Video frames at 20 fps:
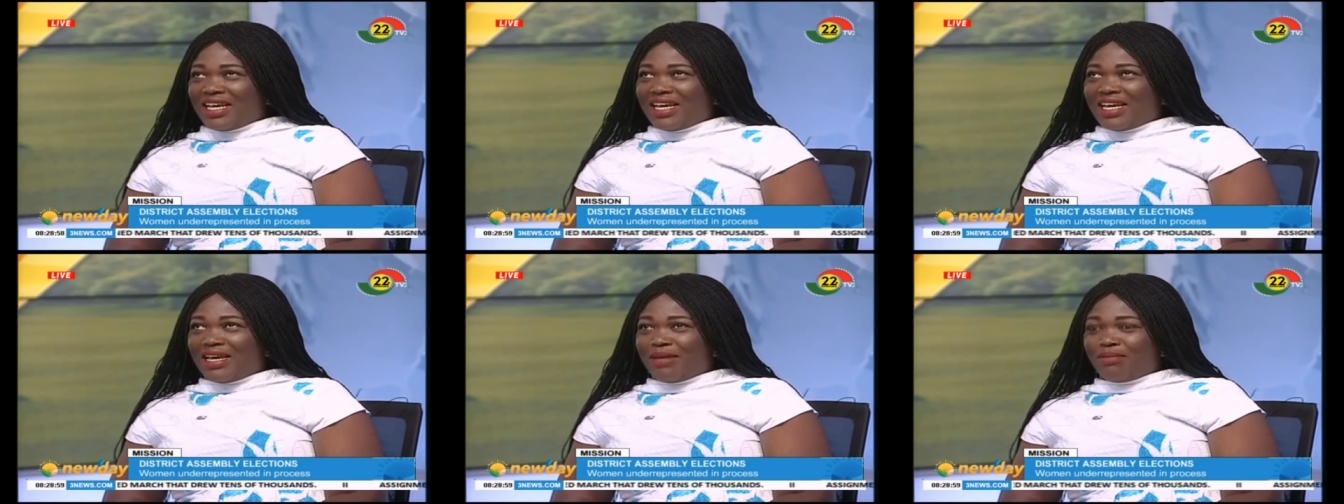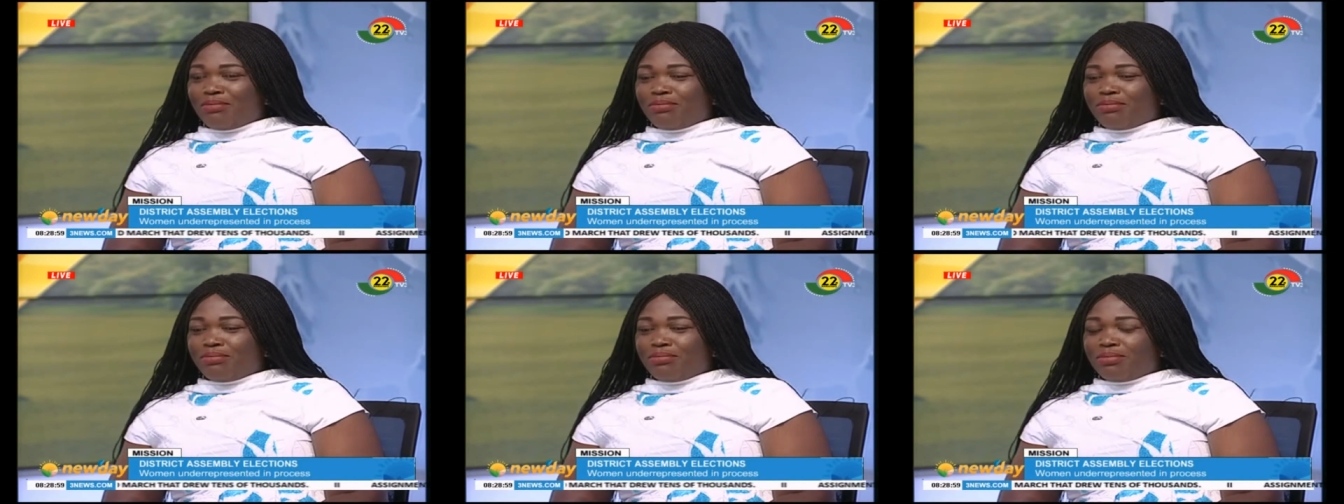
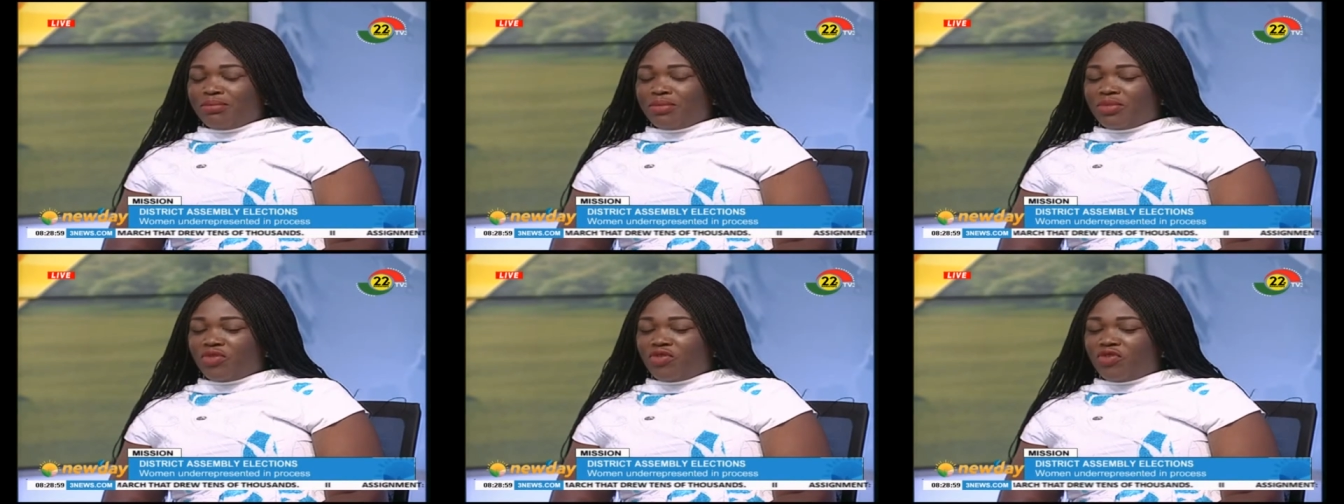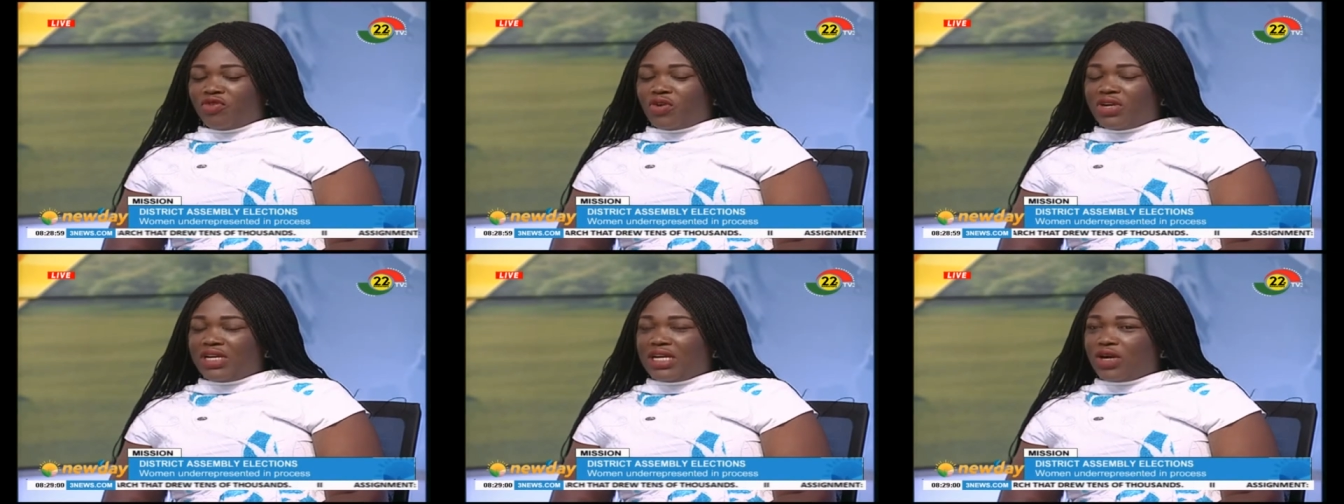Um,
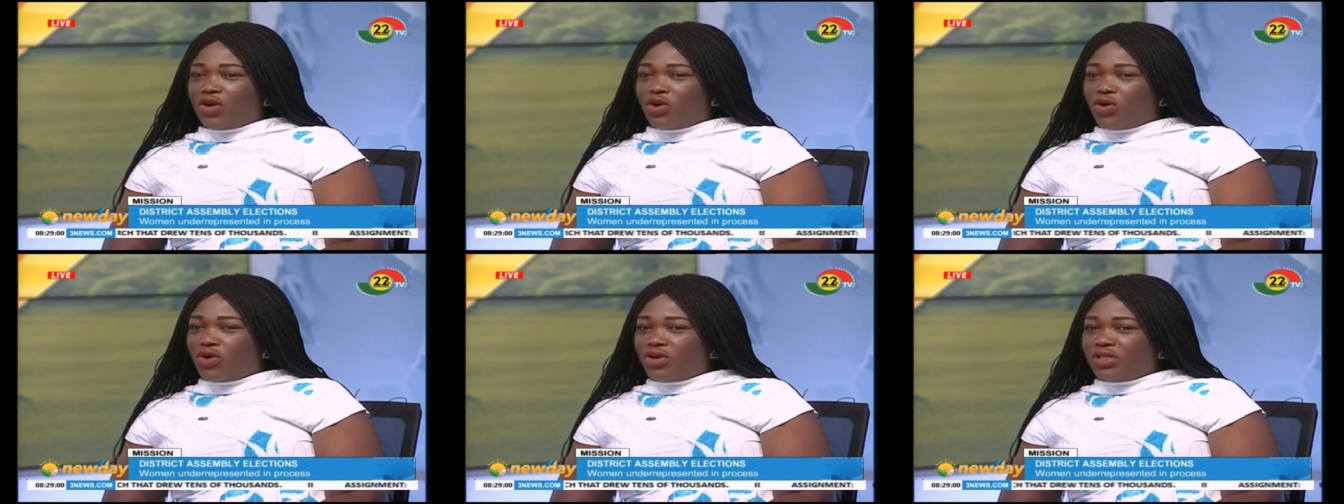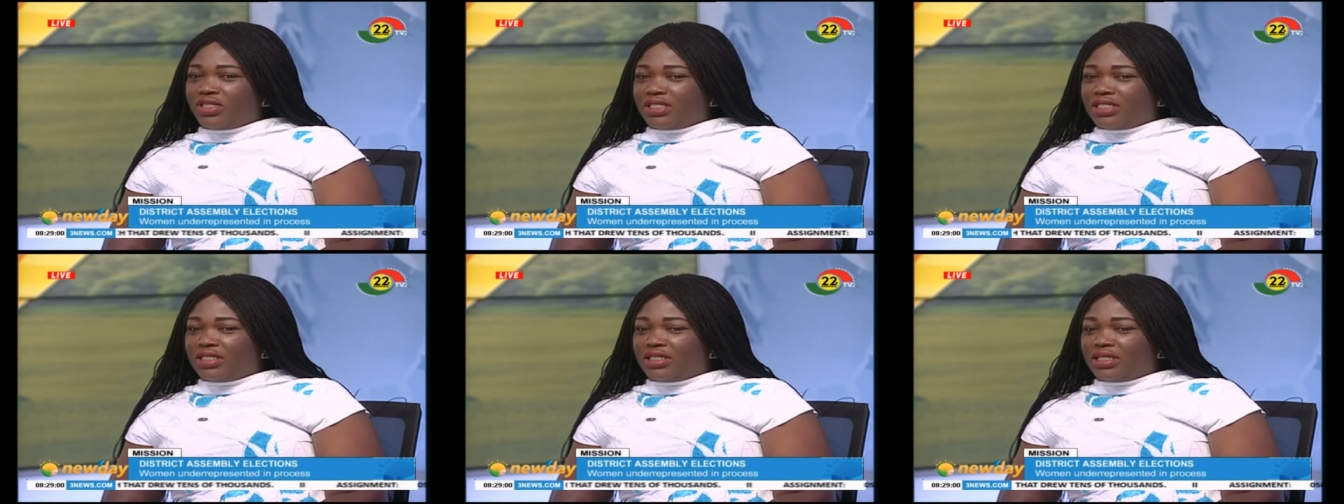for the
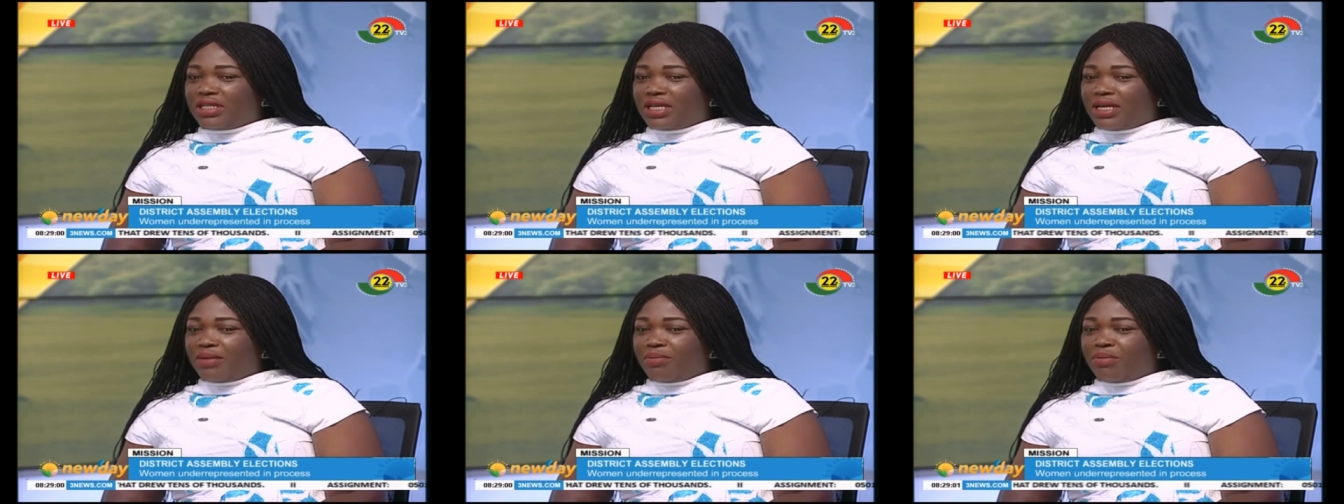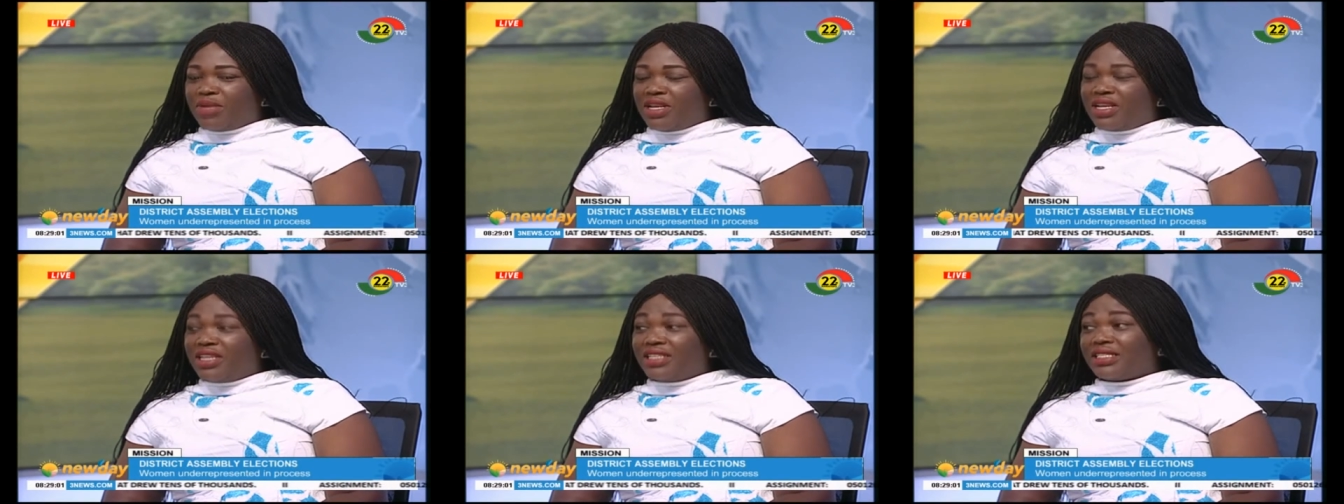cost, the
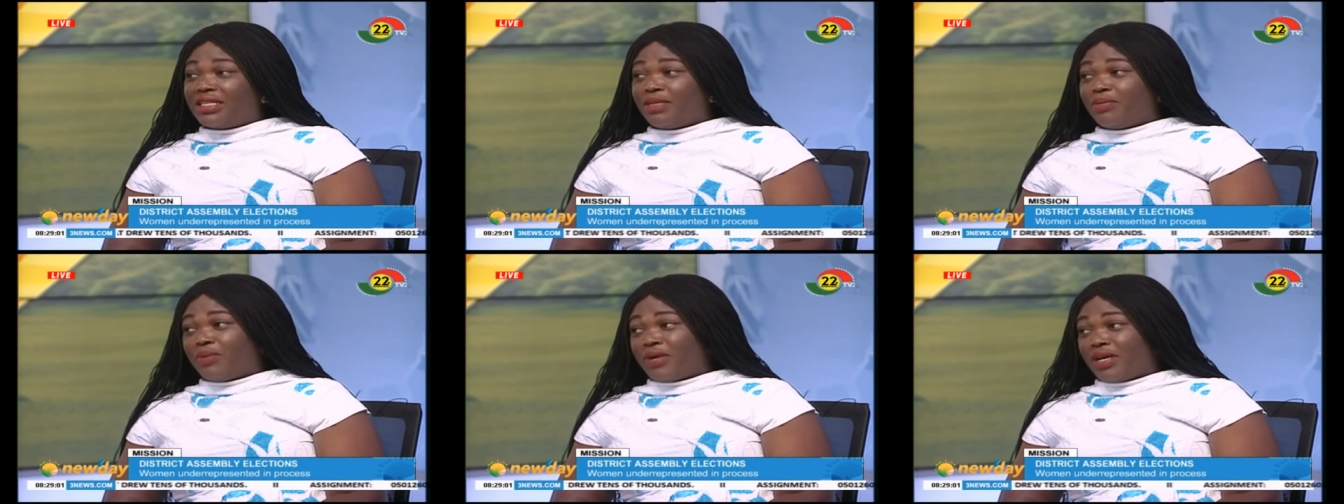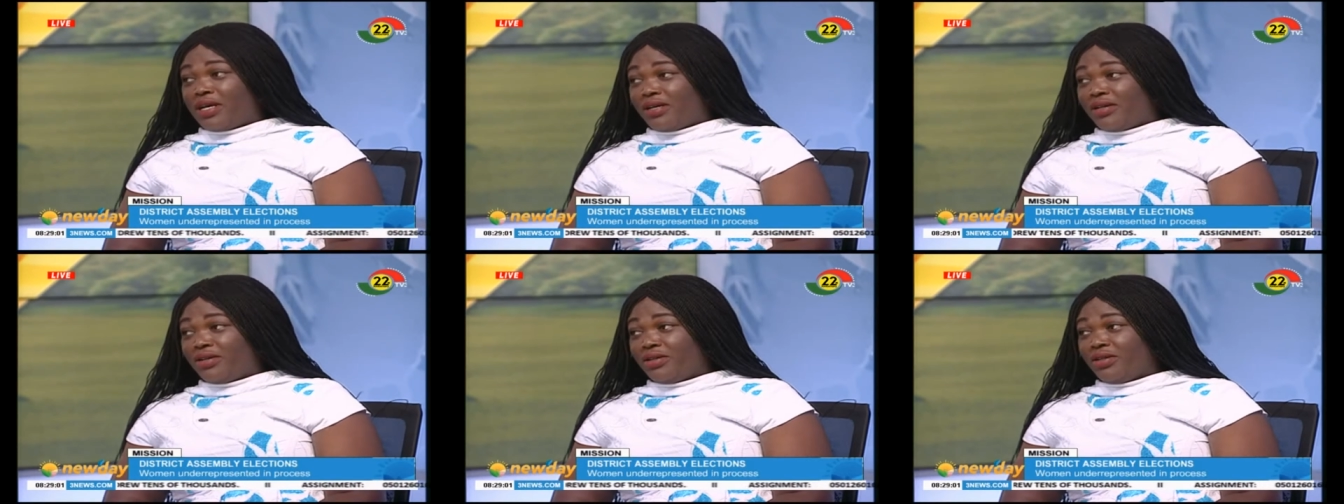
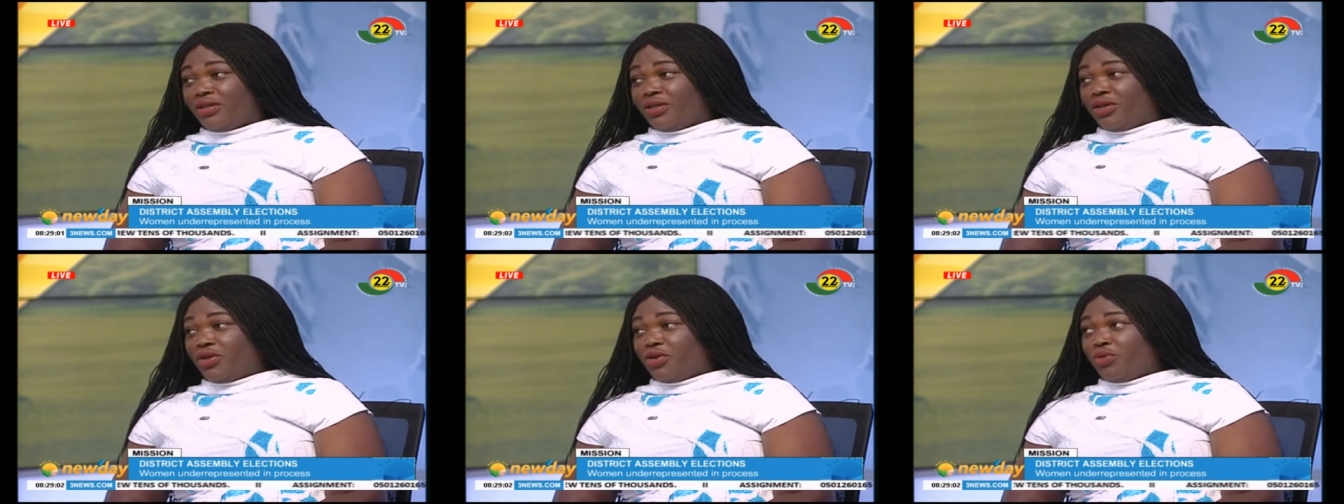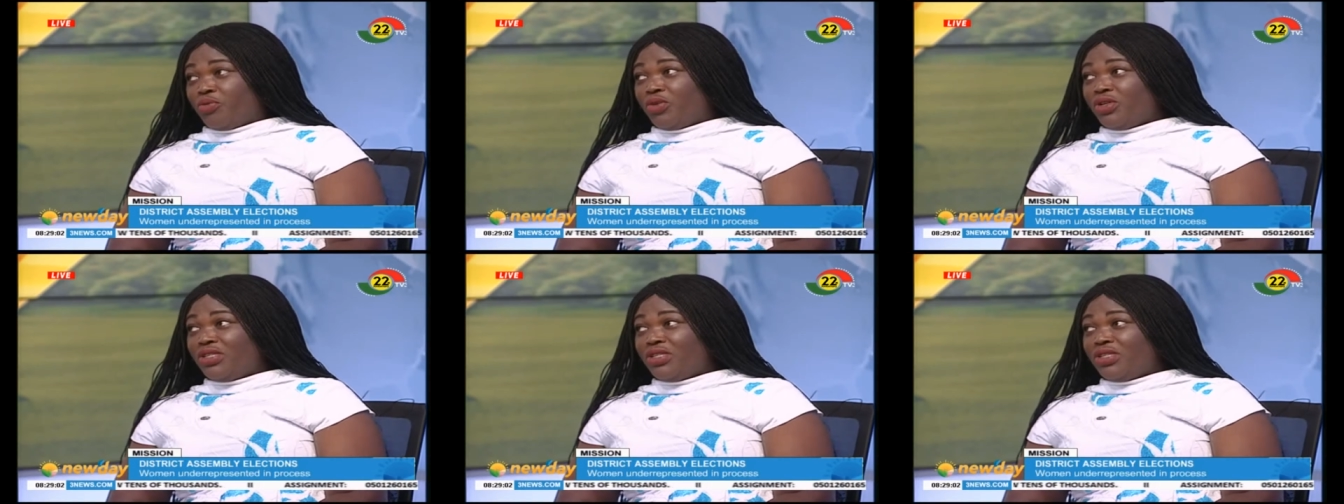municipal, mm -hmm.